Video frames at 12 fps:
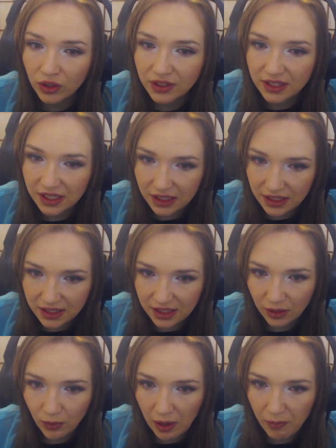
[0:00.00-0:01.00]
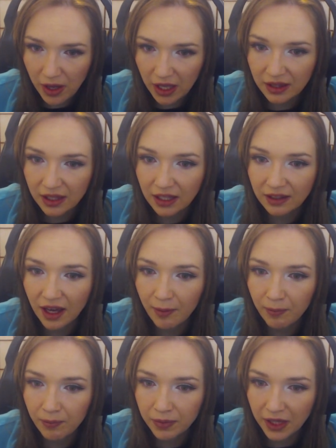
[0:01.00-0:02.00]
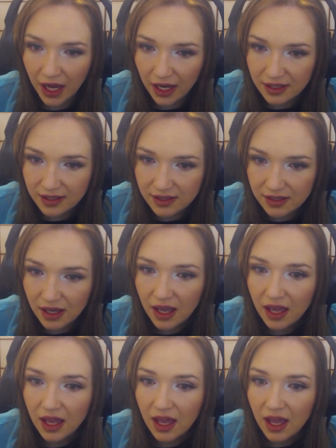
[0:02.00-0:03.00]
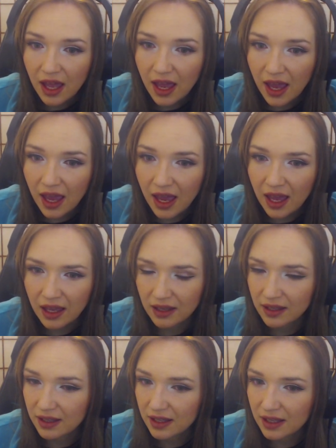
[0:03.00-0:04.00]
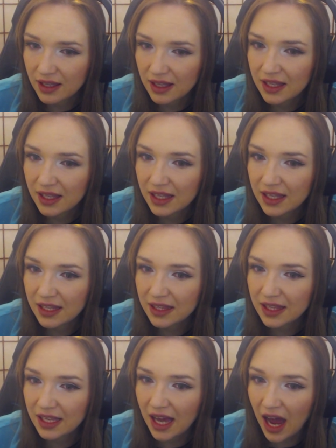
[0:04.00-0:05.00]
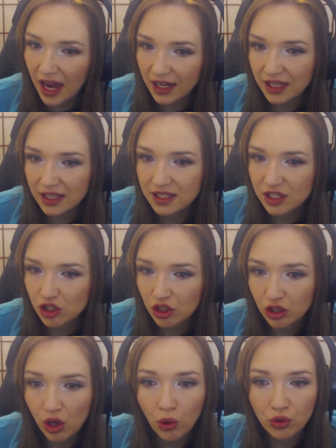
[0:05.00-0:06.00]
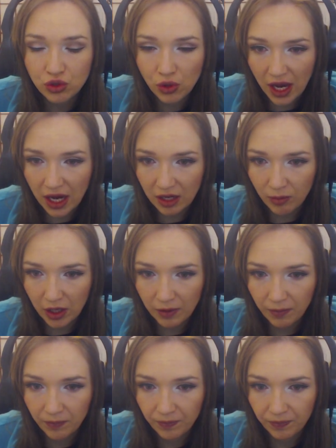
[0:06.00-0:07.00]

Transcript: utility weapon that applies the canyon slow to enemy.